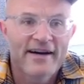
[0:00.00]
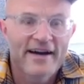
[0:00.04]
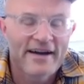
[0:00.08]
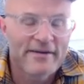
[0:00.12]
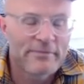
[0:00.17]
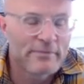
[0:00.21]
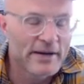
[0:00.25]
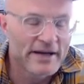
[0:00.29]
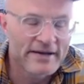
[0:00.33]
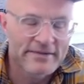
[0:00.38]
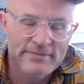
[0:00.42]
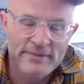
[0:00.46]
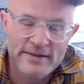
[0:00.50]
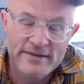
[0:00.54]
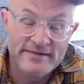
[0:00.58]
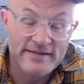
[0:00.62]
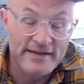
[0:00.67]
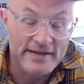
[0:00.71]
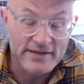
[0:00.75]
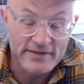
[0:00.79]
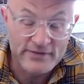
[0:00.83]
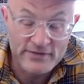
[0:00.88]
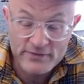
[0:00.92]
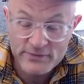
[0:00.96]
my
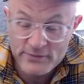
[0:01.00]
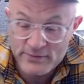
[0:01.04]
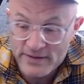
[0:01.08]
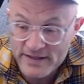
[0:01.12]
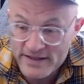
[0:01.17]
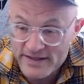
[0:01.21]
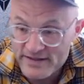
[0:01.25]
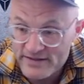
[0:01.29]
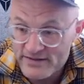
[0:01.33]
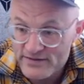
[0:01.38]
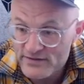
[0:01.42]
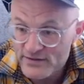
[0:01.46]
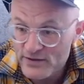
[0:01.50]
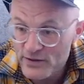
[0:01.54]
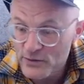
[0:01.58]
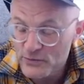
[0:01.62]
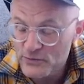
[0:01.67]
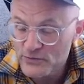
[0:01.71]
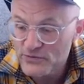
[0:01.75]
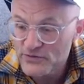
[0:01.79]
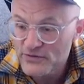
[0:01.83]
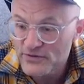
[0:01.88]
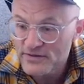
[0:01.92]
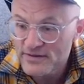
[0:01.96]
second screen is
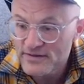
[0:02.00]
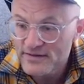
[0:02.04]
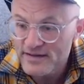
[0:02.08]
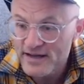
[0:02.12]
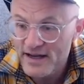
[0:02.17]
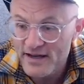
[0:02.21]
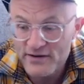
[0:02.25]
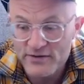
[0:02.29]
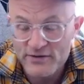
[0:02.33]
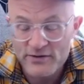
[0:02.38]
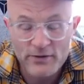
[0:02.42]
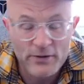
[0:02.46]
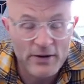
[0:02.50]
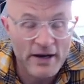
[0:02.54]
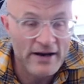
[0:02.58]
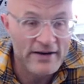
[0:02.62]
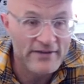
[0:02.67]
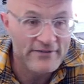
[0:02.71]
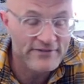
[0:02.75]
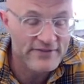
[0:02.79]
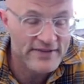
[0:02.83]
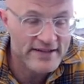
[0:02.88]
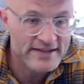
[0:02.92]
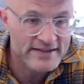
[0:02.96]
toast. I don't know how to
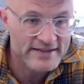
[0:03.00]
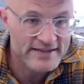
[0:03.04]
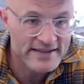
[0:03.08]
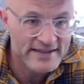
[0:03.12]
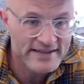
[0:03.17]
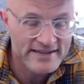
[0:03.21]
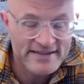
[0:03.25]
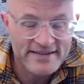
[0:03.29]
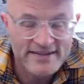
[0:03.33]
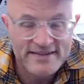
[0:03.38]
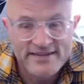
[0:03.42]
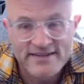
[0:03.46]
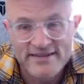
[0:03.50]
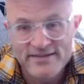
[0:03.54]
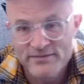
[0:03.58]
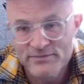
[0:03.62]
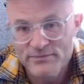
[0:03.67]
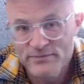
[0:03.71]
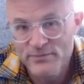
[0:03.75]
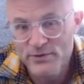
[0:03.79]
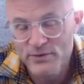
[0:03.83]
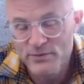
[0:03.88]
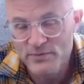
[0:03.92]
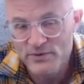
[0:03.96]
fix it.
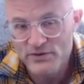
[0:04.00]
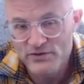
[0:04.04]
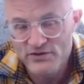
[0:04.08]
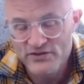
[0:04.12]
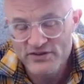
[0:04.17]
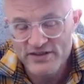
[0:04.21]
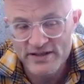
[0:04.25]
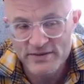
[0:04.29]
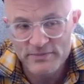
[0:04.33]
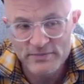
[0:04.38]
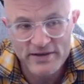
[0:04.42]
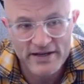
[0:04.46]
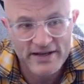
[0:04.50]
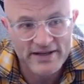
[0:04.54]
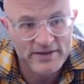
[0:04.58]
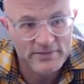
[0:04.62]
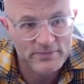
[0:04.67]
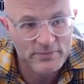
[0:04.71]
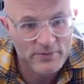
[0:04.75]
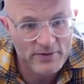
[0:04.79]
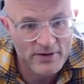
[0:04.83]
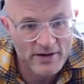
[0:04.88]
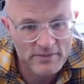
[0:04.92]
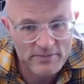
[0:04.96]
Boomer GM kind of
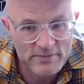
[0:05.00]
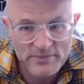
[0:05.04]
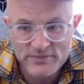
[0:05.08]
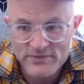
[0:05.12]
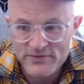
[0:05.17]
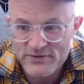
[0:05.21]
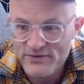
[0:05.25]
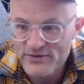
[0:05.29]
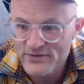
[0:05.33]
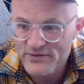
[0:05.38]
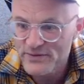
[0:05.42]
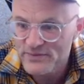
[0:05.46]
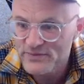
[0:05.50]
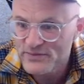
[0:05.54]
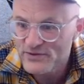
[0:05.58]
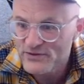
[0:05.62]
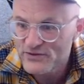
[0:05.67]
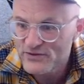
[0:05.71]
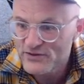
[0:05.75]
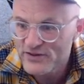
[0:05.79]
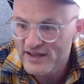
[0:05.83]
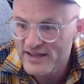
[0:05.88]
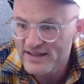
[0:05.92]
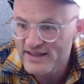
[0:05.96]
problems. So I'm just
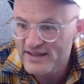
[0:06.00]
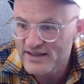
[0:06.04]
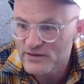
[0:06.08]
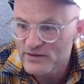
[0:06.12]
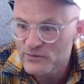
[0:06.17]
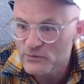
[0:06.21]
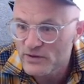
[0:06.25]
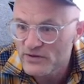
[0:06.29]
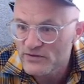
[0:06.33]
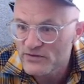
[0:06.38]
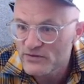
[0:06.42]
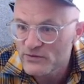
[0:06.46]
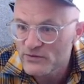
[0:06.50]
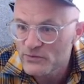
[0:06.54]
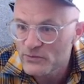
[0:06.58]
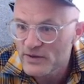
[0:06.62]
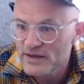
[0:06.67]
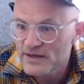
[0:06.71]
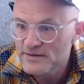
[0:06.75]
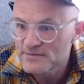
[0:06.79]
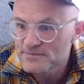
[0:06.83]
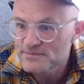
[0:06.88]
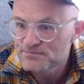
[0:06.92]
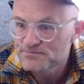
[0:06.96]
checking in once in a while.